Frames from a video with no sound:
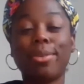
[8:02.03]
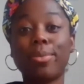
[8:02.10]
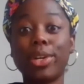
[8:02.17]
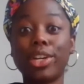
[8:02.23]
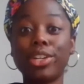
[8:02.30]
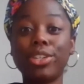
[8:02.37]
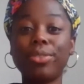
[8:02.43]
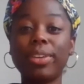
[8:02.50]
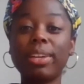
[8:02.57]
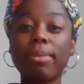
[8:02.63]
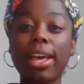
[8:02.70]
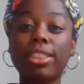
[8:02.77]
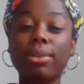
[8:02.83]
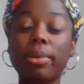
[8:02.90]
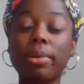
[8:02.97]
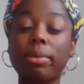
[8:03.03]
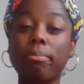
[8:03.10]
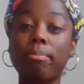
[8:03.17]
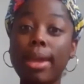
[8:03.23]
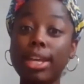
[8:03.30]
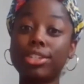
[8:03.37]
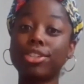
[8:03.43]
When you're doing math, you want to
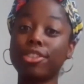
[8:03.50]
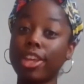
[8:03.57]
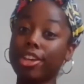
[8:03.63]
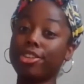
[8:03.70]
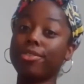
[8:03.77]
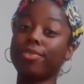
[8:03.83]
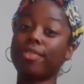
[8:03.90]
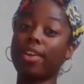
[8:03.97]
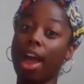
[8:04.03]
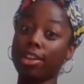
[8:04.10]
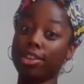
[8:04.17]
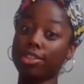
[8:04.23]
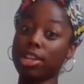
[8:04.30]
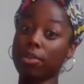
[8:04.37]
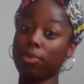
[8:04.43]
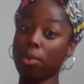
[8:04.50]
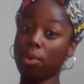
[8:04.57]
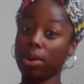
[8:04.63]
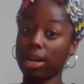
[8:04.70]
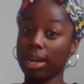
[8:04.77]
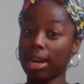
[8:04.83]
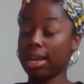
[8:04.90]
make sure that you've got yourself
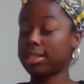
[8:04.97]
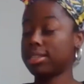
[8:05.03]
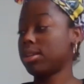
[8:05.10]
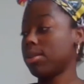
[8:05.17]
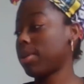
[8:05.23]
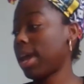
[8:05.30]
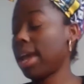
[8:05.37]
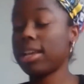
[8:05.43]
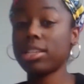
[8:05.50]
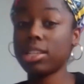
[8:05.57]
organized, okay?